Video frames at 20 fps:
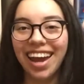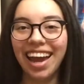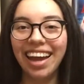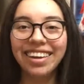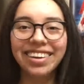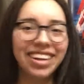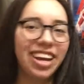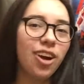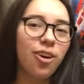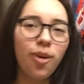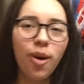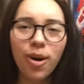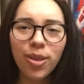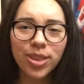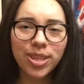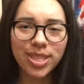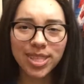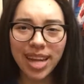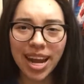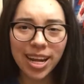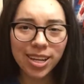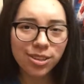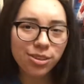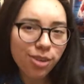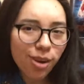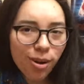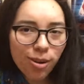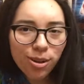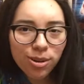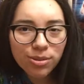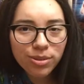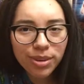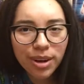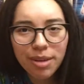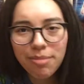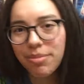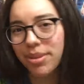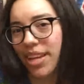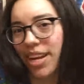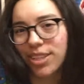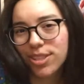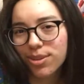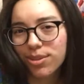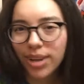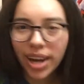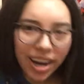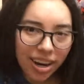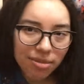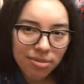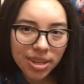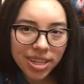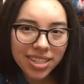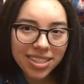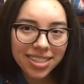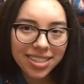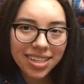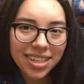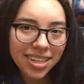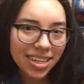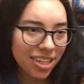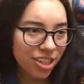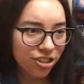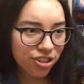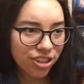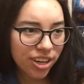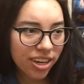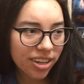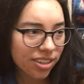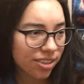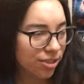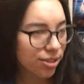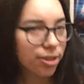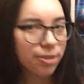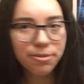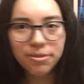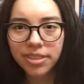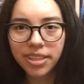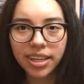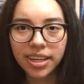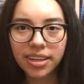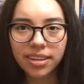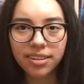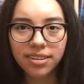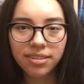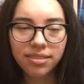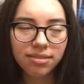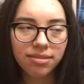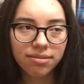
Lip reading: And now all the stands are all over him, but that's okay because Jake deserves, like,